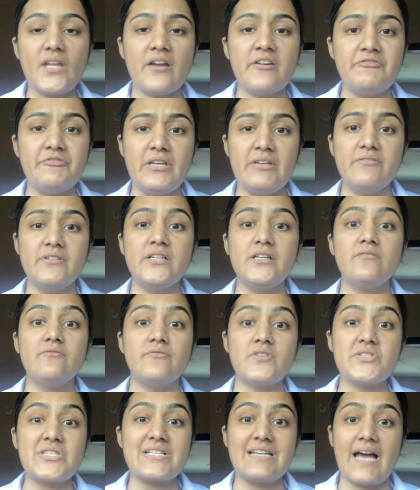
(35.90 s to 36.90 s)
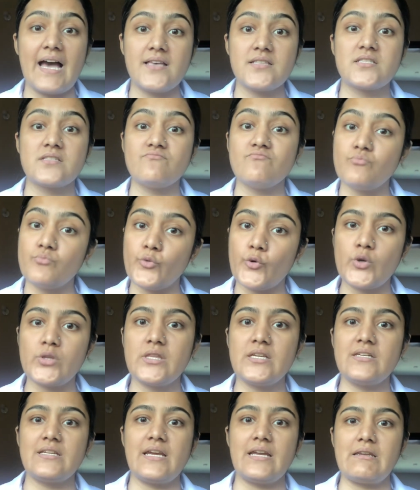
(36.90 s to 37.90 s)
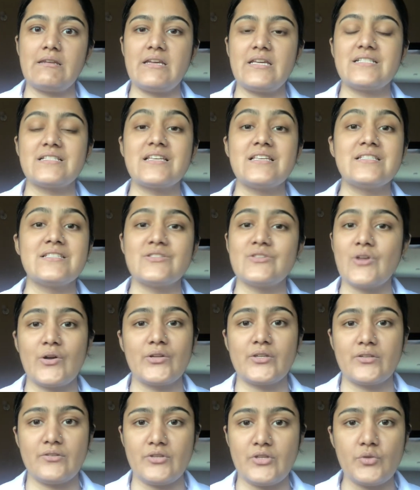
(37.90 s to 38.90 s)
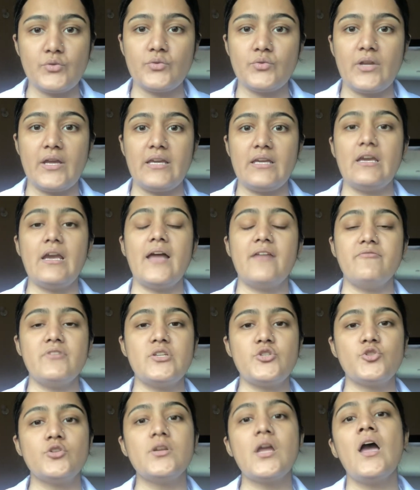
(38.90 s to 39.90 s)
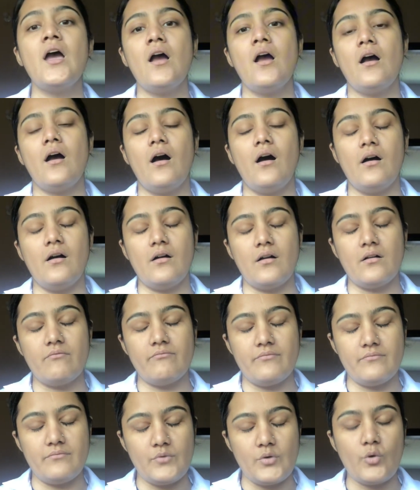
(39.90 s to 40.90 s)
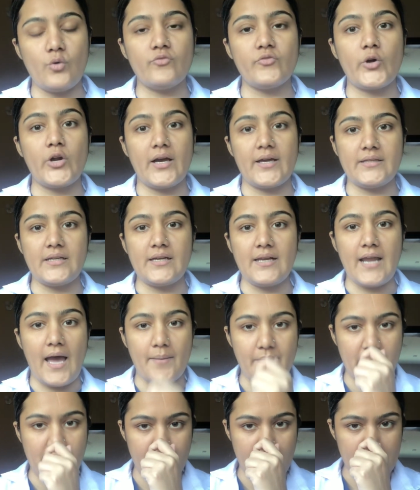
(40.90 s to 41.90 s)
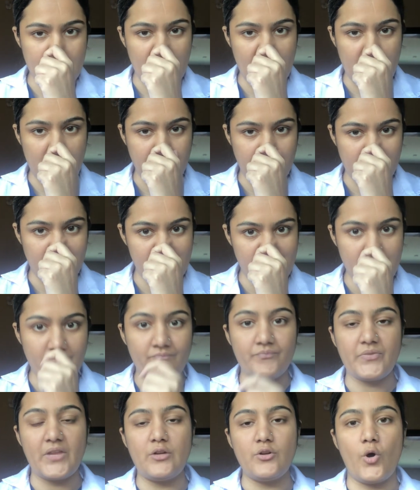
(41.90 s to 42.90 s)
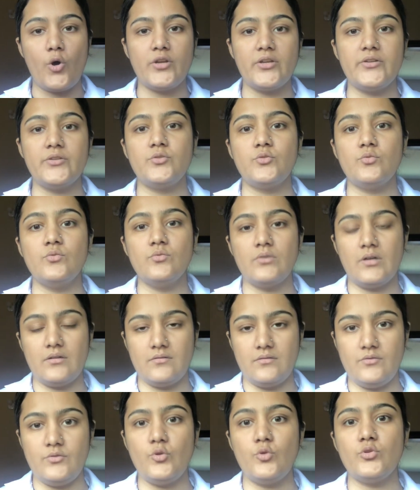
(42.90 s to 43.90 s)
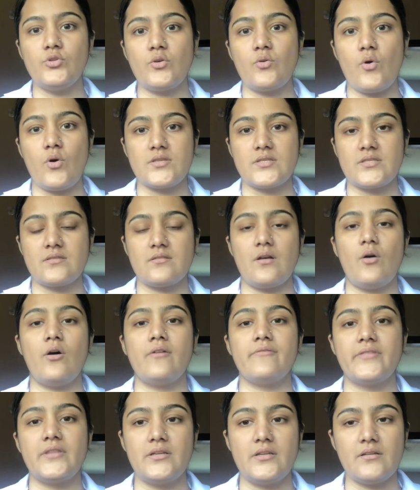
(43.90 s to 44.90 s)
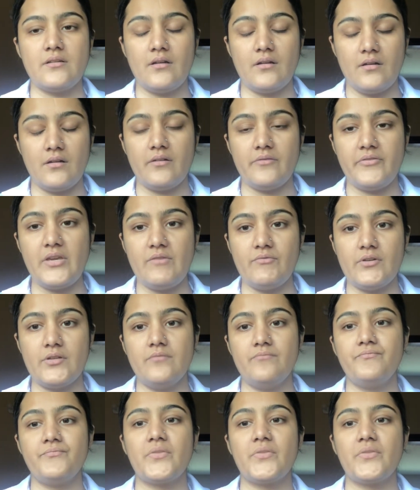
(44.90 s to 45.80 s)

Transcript: Fever which lasts more than 10 days is not due to dengue, and we should go for other lab investigations in order to know the cause of the fever.